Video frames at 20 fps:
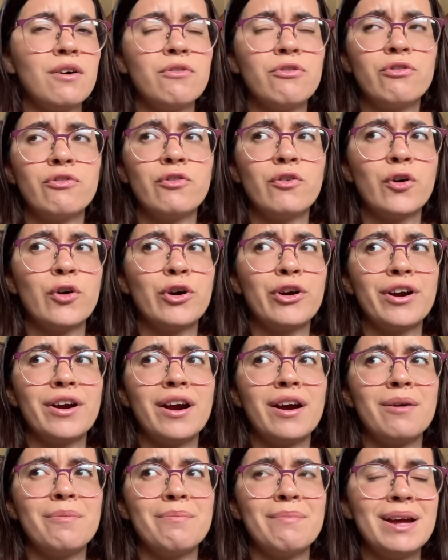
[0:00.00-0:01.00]

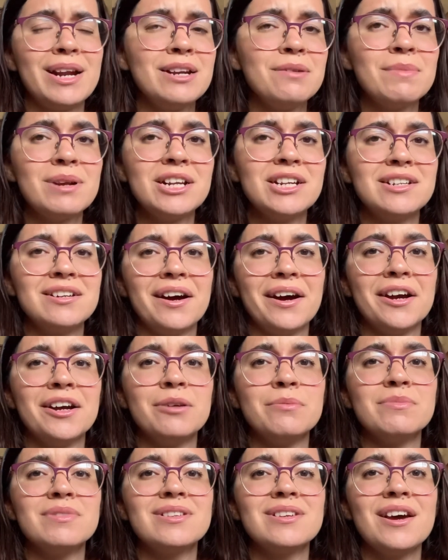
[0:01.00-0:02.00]
for many
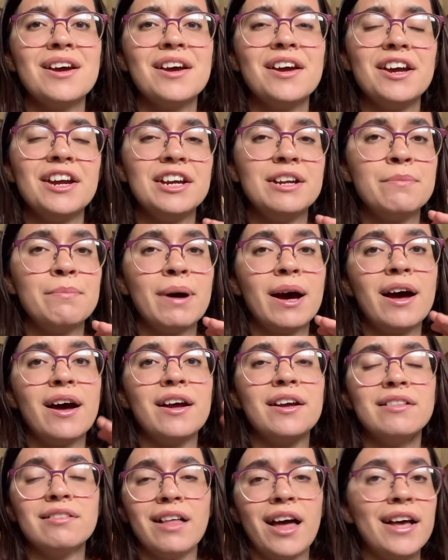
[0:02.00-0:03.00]
times in
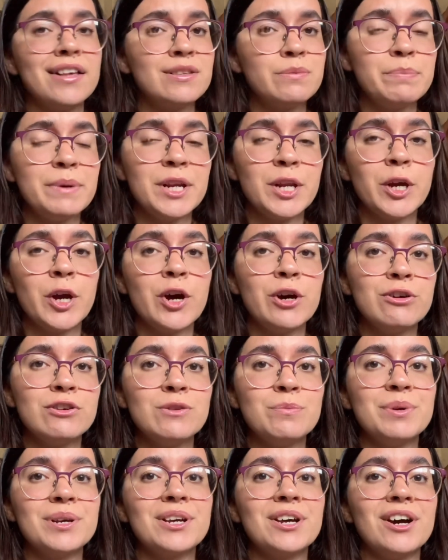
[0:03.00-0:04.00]
my last videos
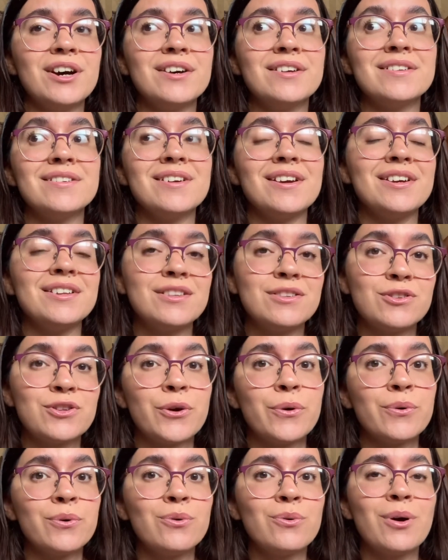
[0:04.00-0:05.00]
because it's
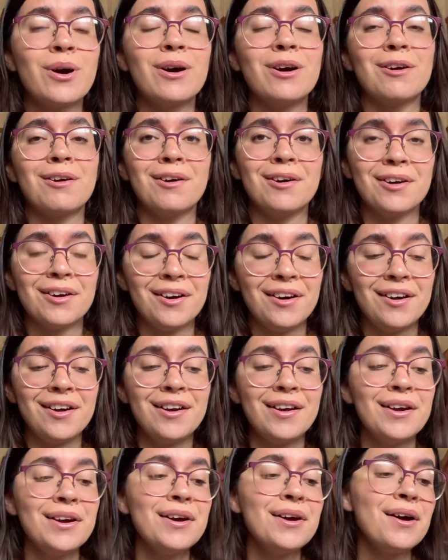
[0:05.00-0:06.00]
so good.
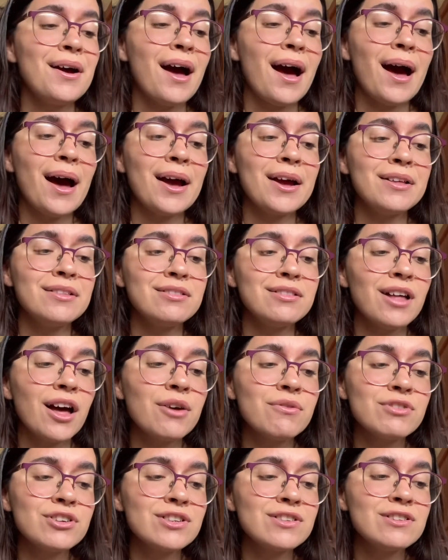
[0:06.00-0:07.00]
I
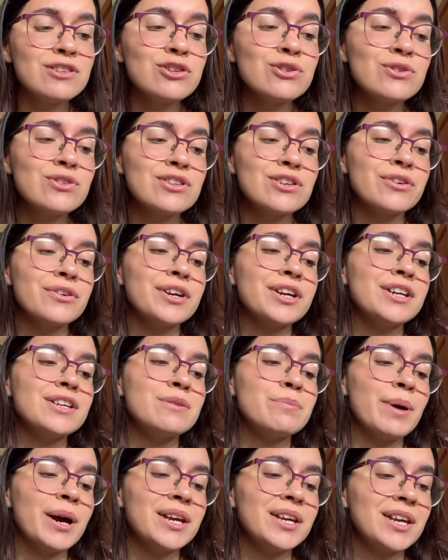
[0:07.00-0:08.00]
love this new series
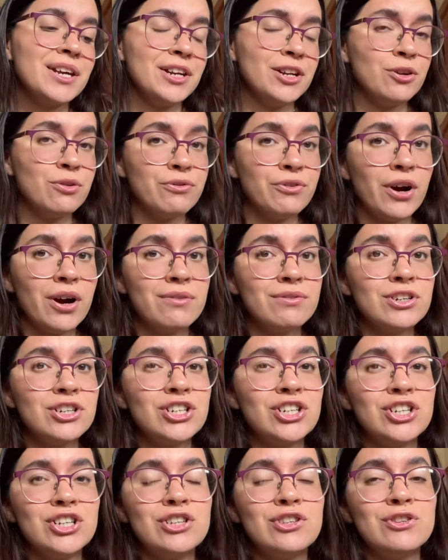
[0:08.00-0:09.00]
by Katee
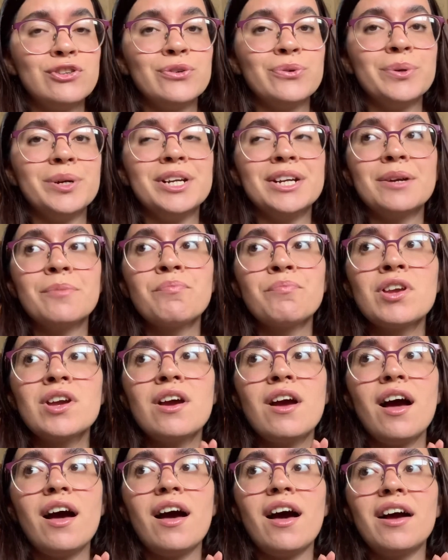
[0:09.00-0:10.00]
Roberts. She's doing
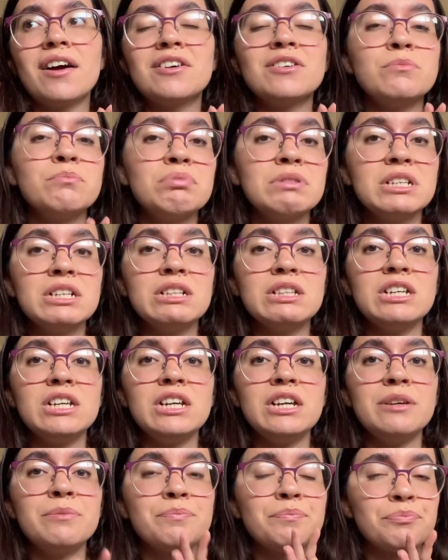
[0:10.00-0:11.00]
a
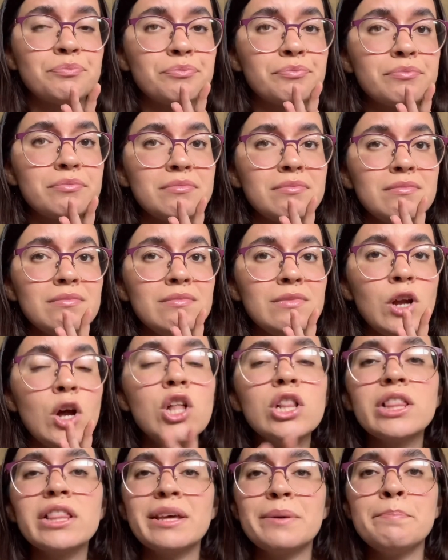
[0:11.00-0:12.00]
completely
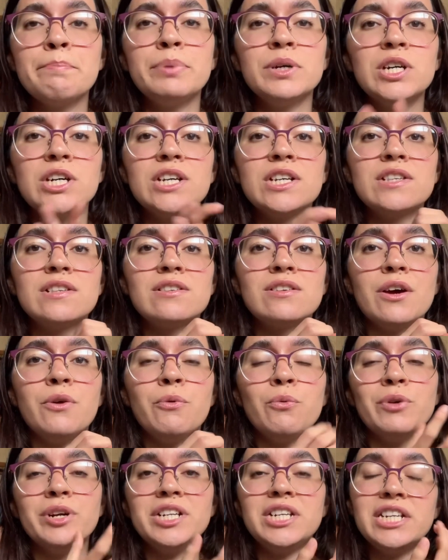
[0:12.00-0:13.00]
Olympus, a
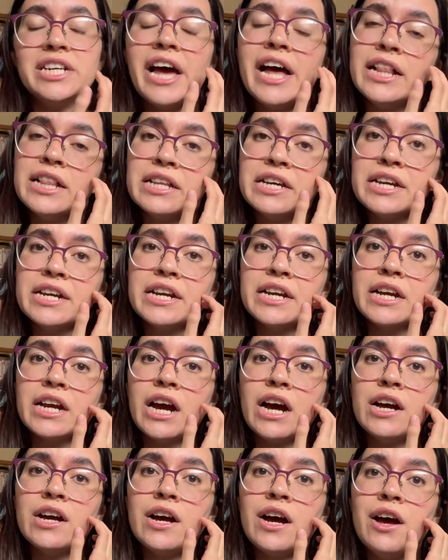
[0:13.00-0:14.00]
retelling
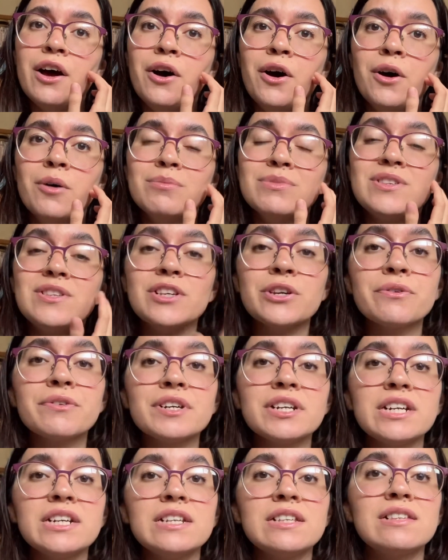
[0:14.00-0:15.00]

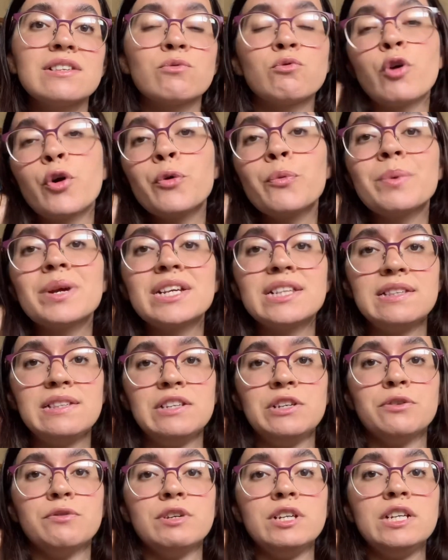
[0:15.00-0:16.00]
series, romance
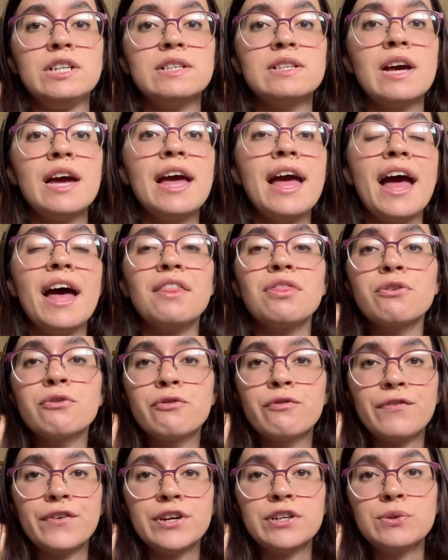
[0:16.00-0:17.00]
series, and the
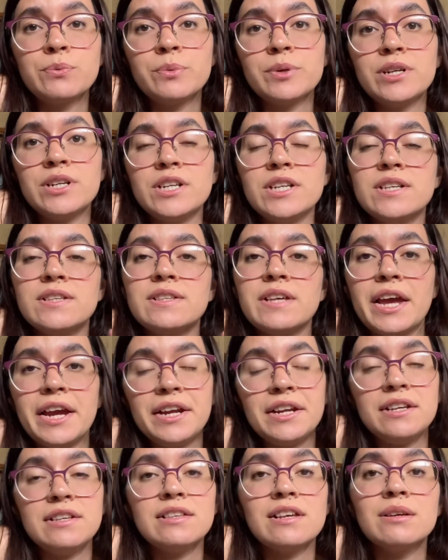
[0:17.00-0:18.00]
first one is
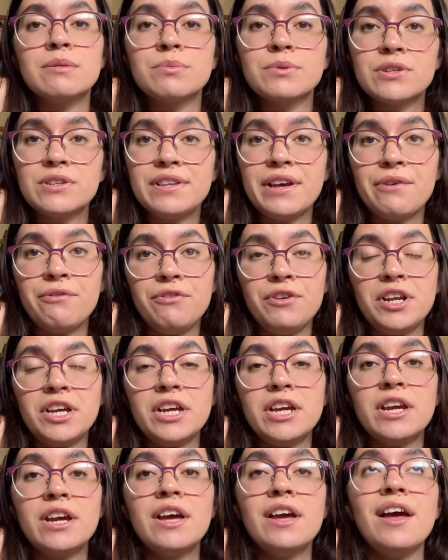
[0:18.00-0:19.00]
Hades and
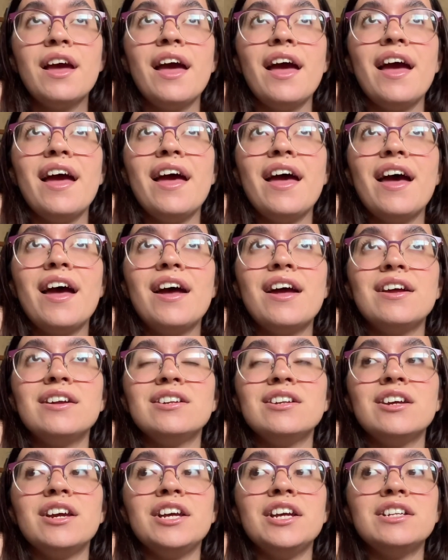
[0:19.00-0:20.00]
Persephone,
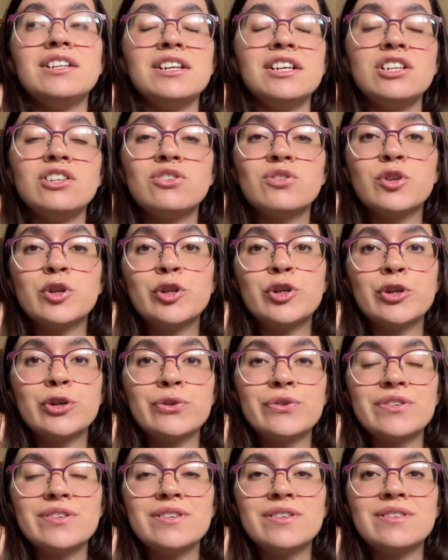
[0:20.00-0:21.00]
and it
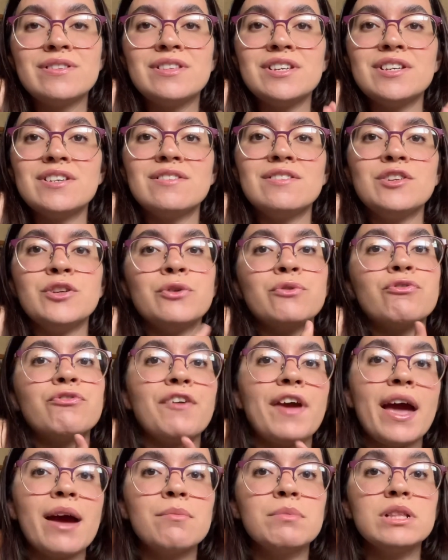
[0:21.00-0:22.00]
introduces this new
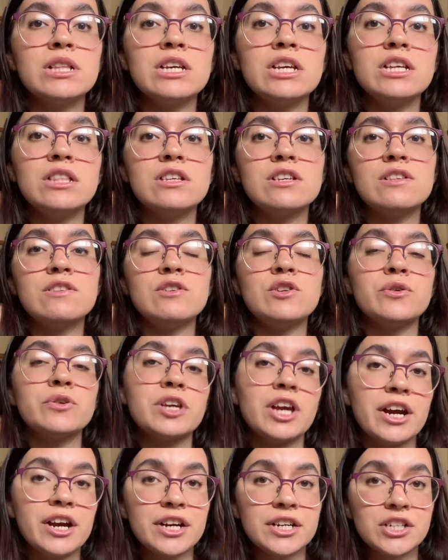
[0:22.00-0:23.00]
family, these new
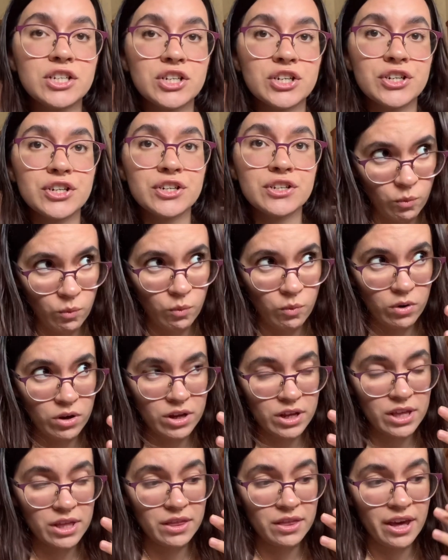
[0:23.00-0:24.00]
characters
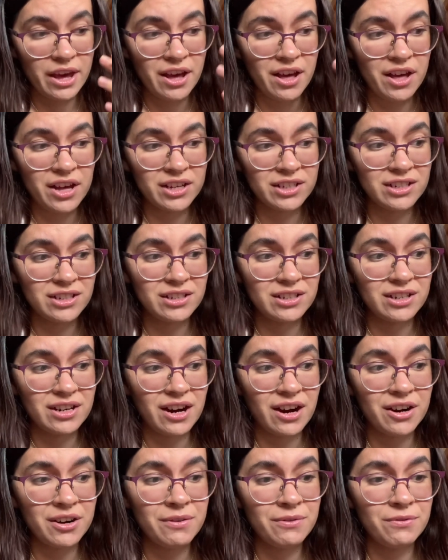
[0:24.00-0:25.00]
that
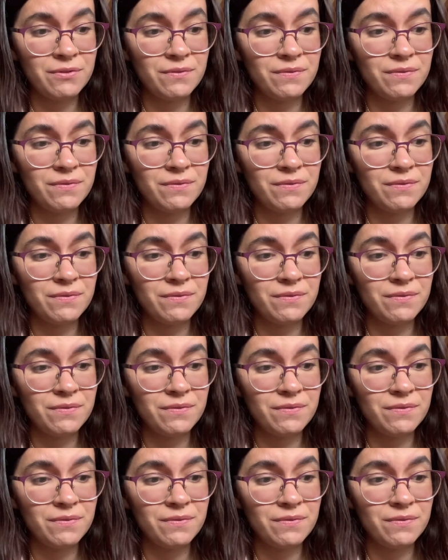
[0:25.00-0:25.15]
are